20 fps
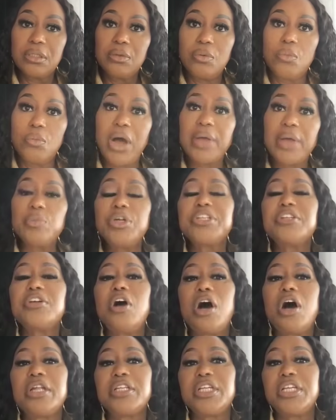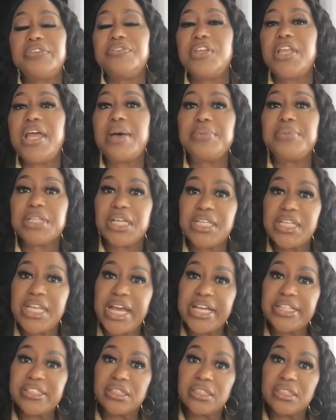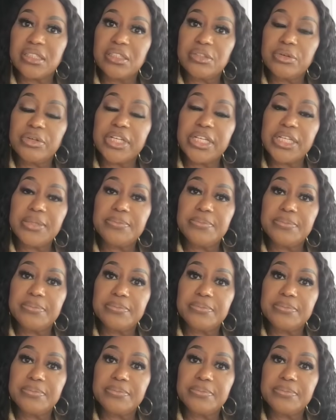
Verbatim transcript: why would God give Nebuchadnezzar a dream?